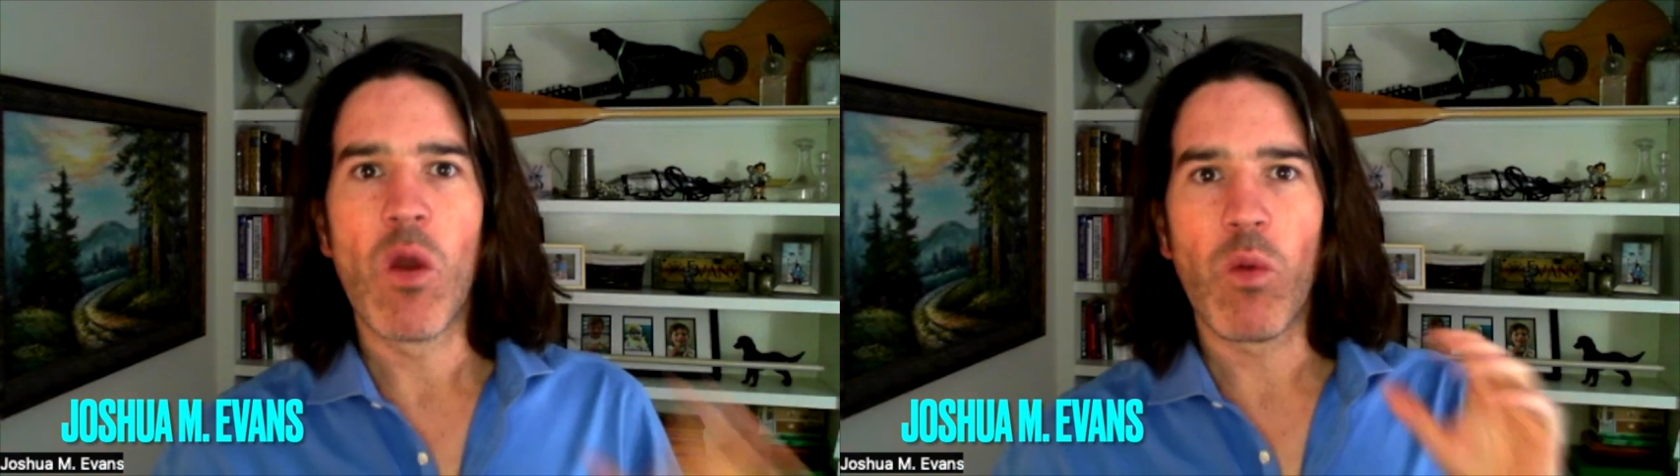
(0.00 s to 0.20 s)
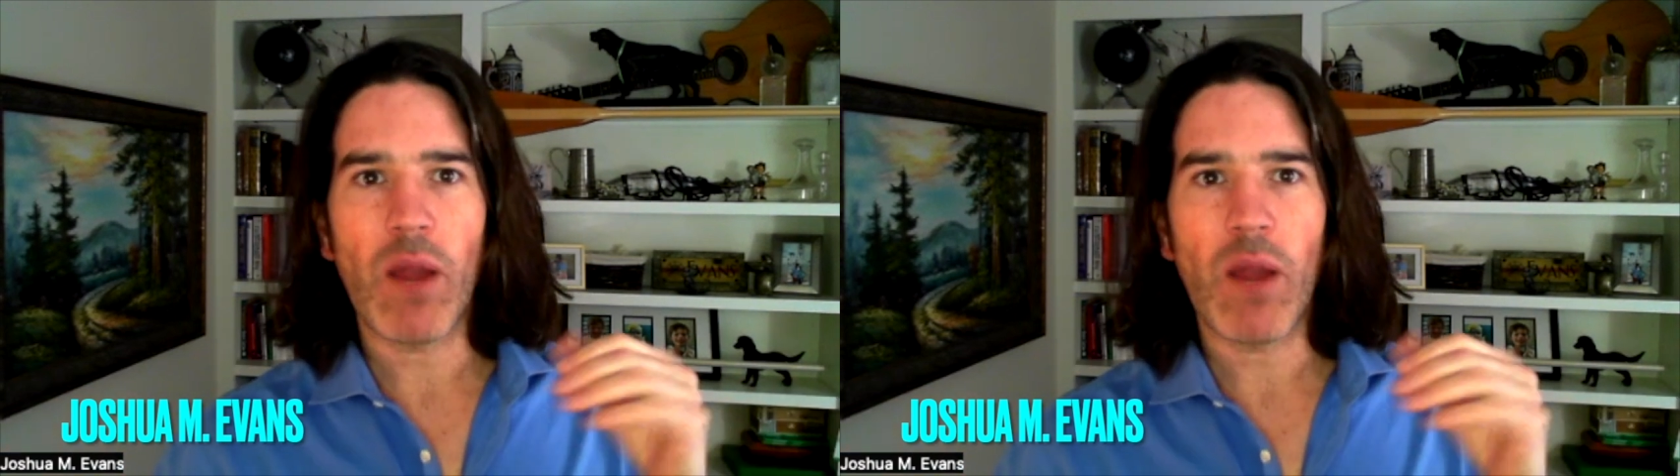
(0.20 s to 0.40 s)

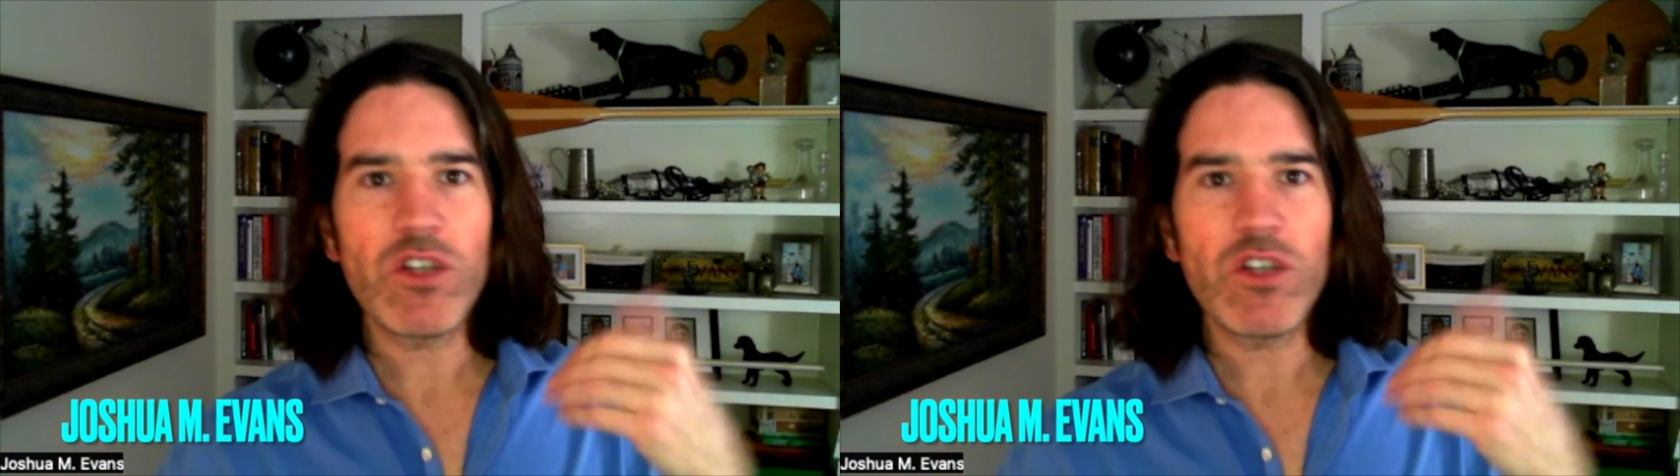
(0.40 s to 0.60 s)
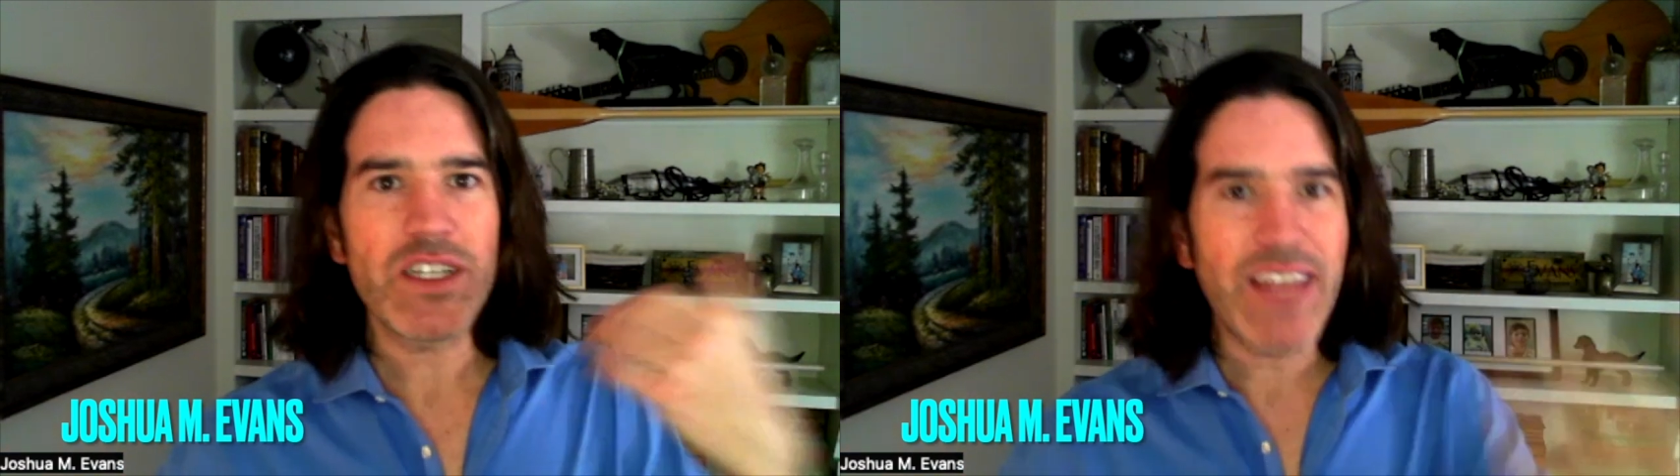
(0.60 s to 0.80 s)
what I
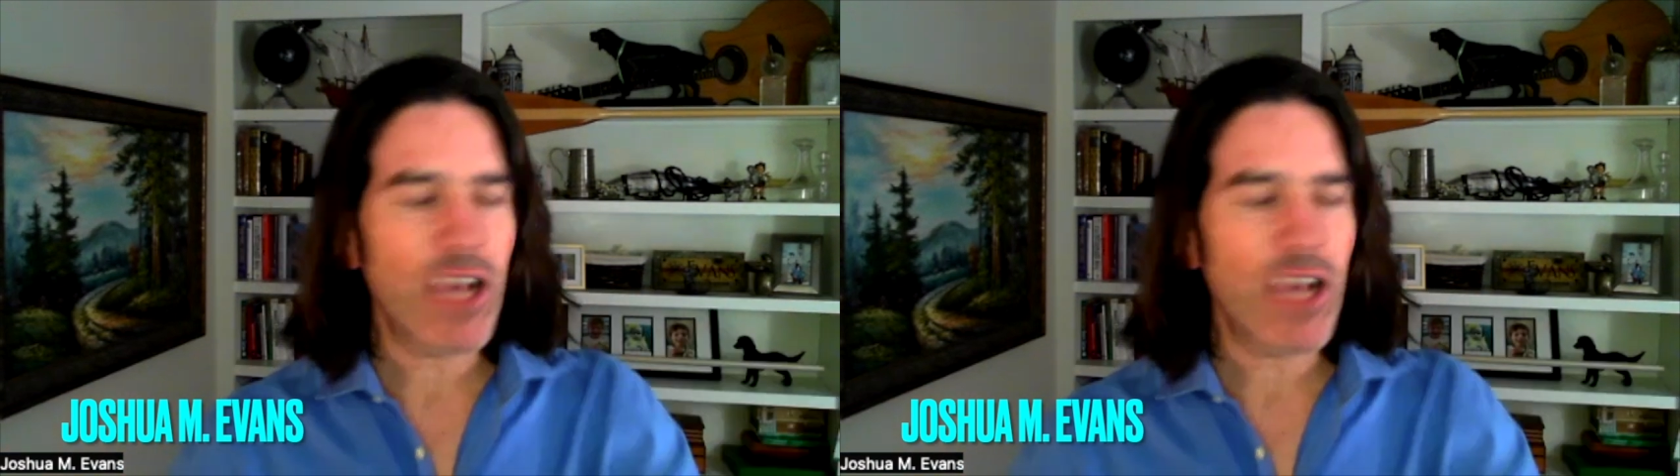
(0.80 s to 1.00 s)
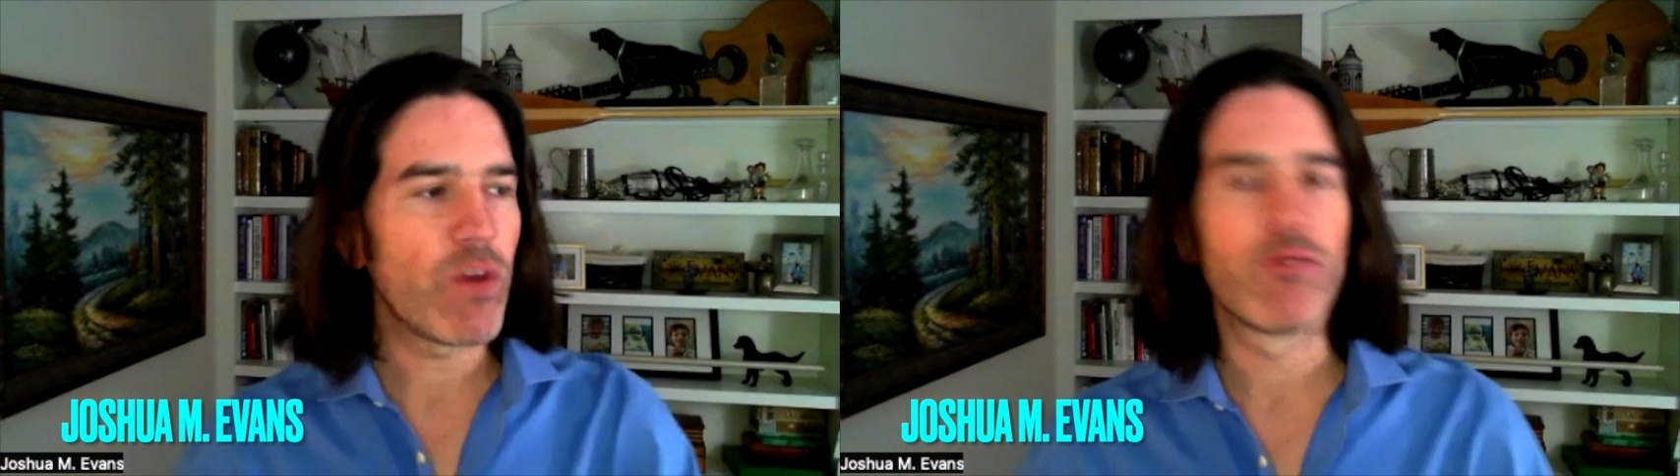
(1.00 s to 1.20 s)
want you to take
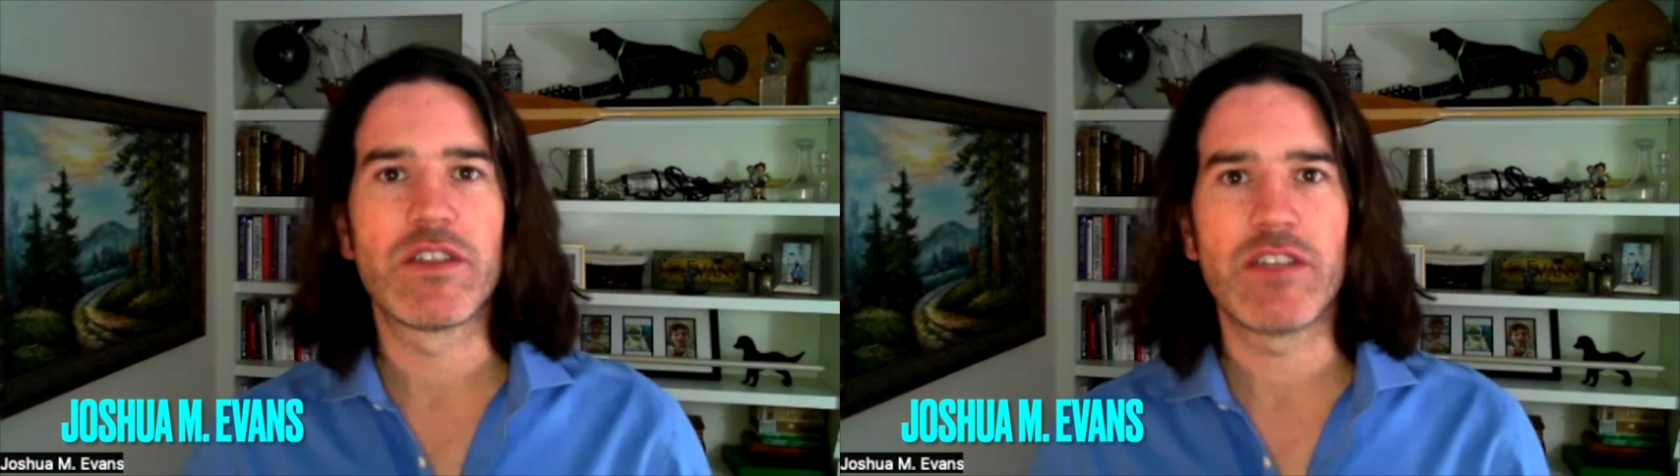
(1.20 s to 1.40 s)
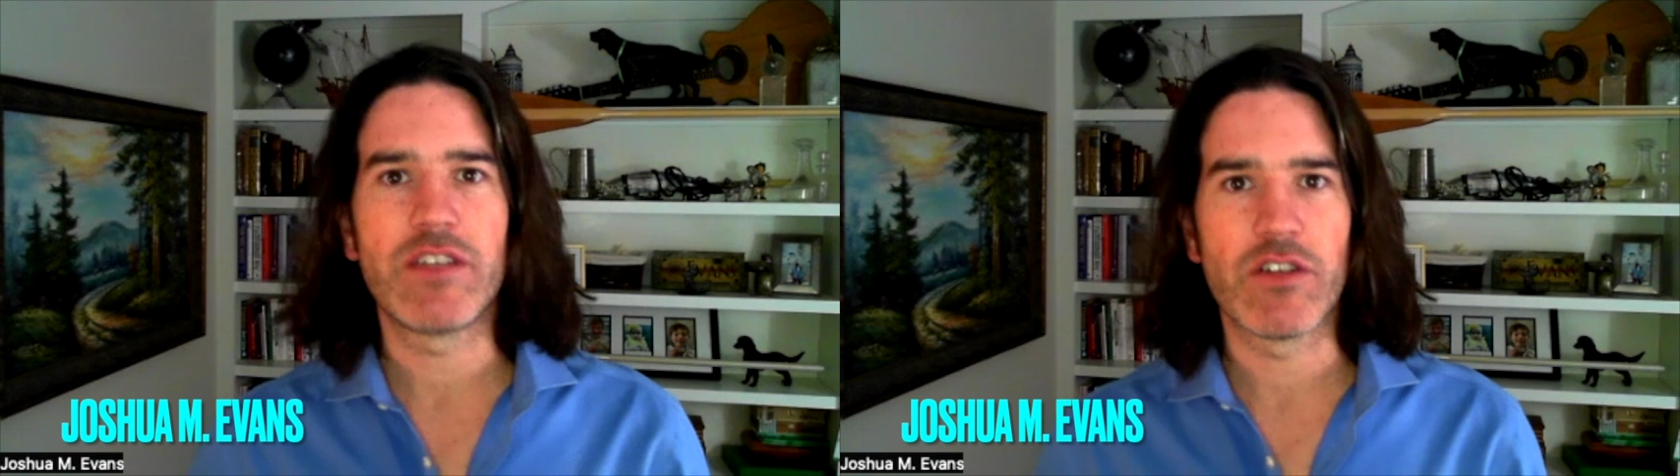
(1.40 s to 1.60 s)
away from
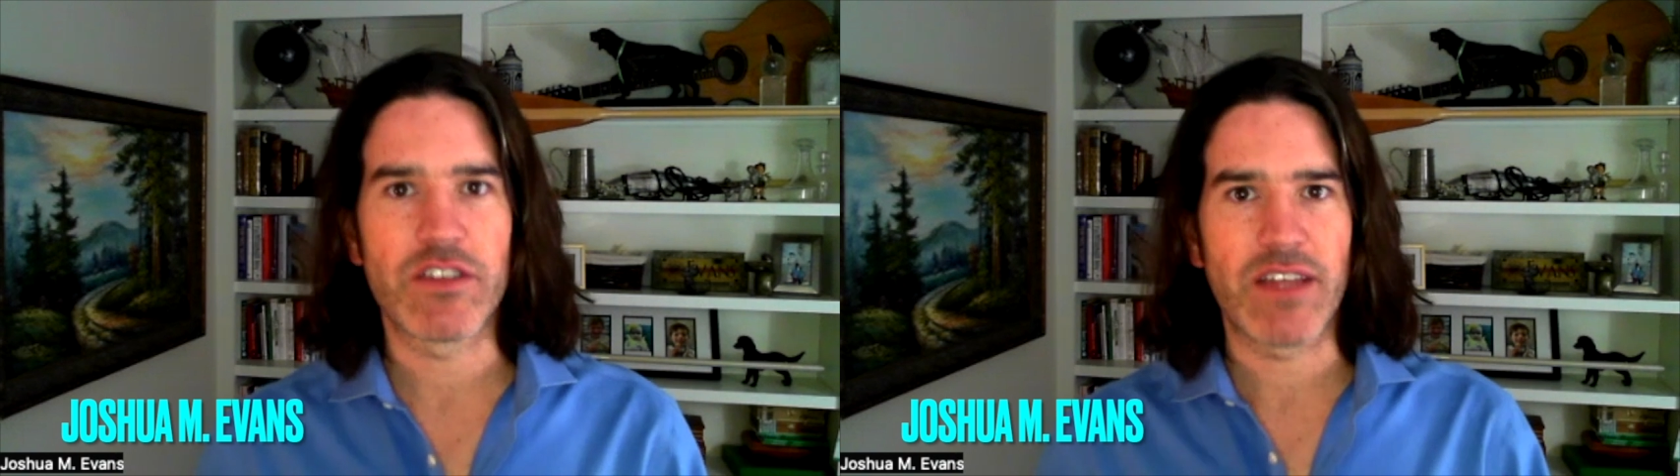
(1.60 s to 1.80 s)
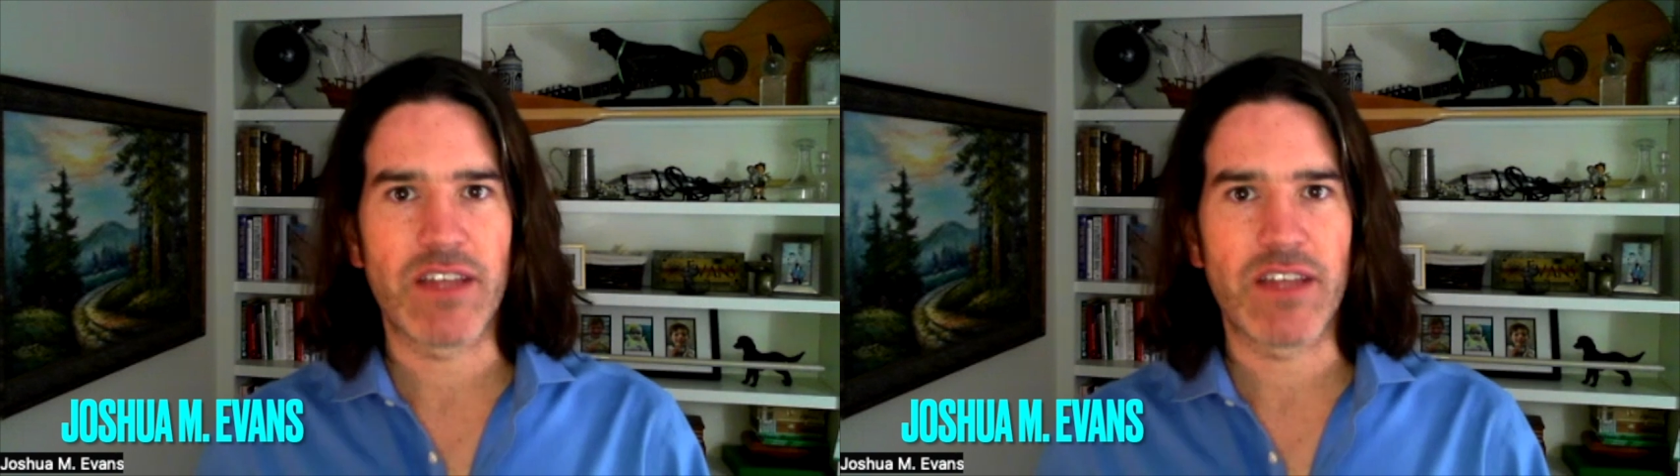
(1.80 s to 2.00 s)
this series
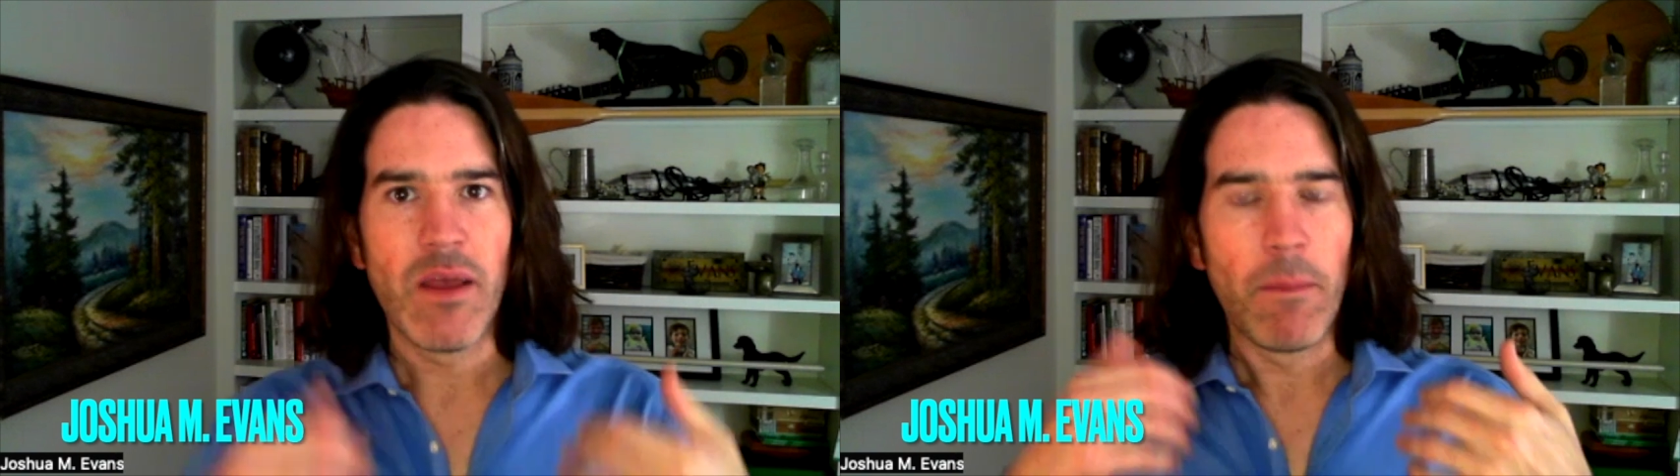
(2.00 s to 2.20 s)
is that